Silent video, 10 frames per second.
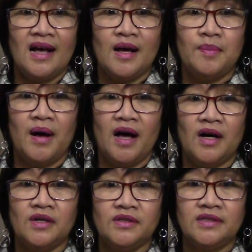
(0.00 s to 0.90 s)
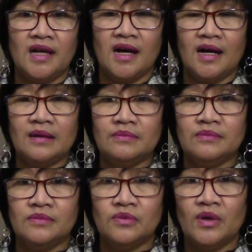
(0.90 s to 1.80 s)
about
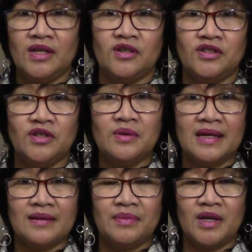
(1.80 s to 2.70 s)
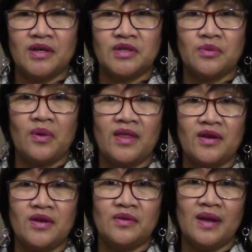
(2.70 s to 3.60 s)
um, what you're doing, because whether
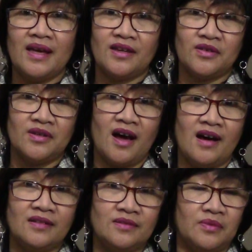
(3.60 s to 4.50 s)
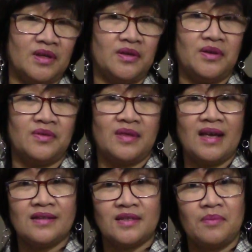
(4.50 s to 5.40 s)
you like it or not, whether you
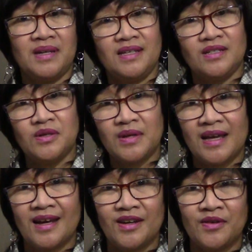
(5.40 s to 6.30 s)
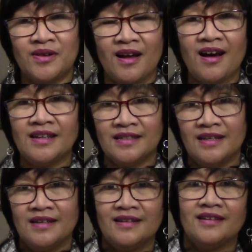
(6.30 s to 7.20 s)
think somebody is looking at you or not,
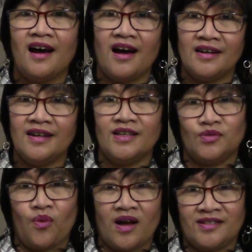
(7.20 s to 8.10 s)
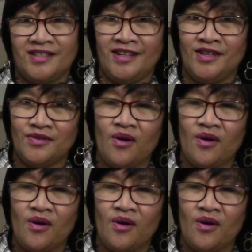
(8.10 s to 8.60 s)
God is watching you